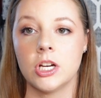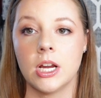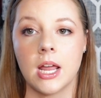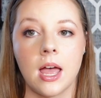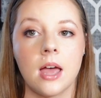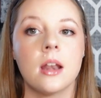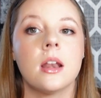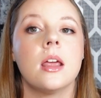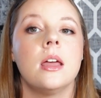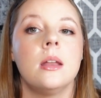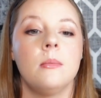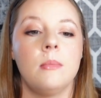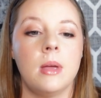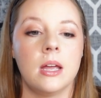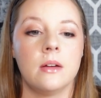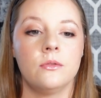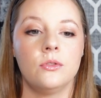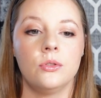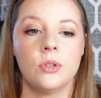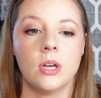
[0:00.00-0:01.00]
again in May
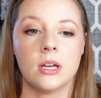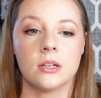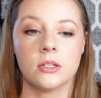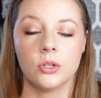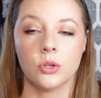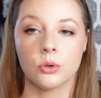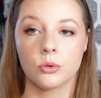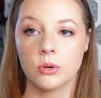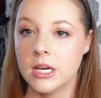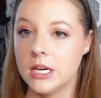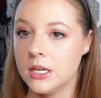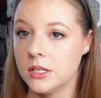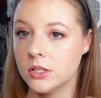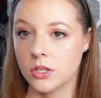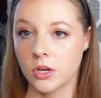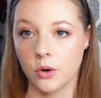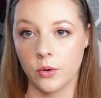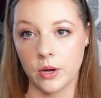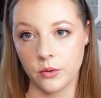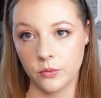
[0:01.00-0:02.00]
of 2003,
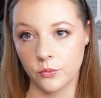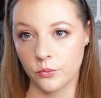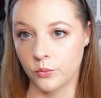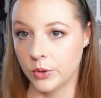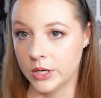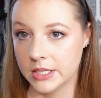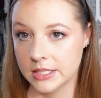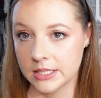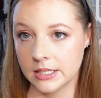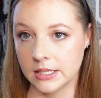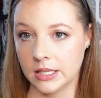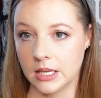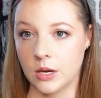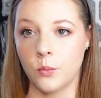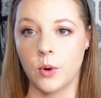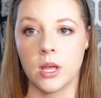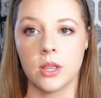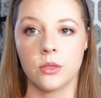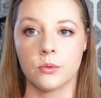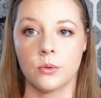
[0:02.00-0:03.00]
so it recently
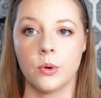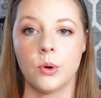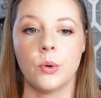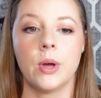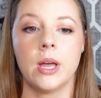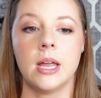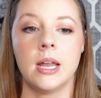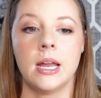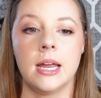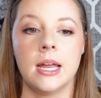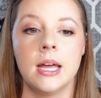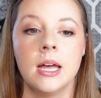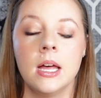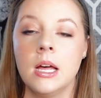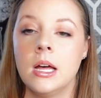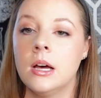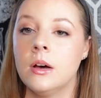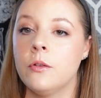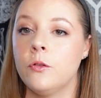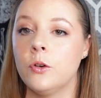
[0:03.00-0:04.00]
went through a
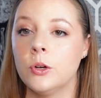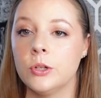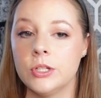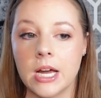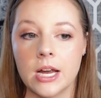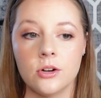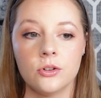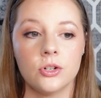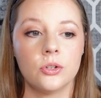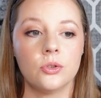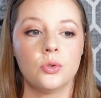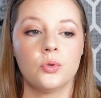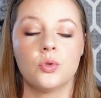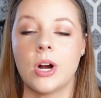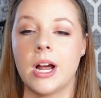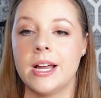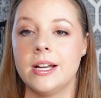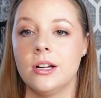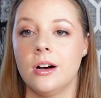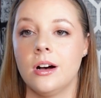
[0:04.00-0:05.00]
full
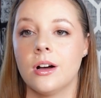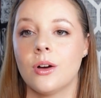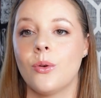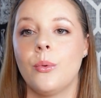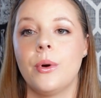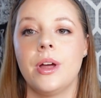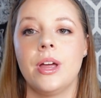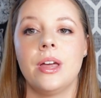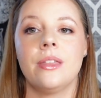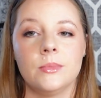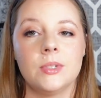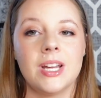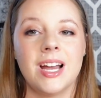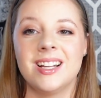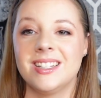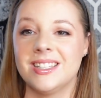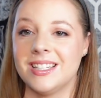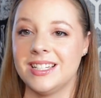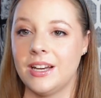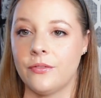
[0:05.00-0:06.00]
dry dock with
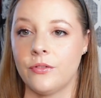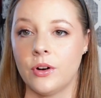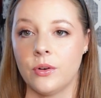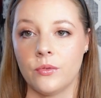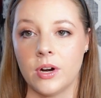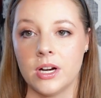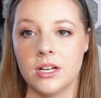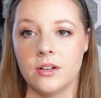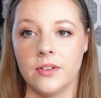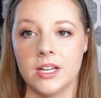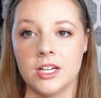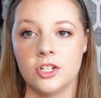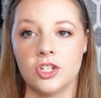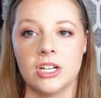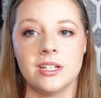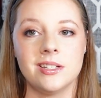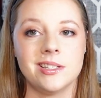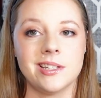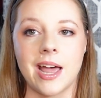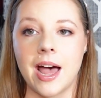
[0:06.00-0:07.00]
tons of different
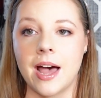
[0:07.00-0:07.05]
renovations,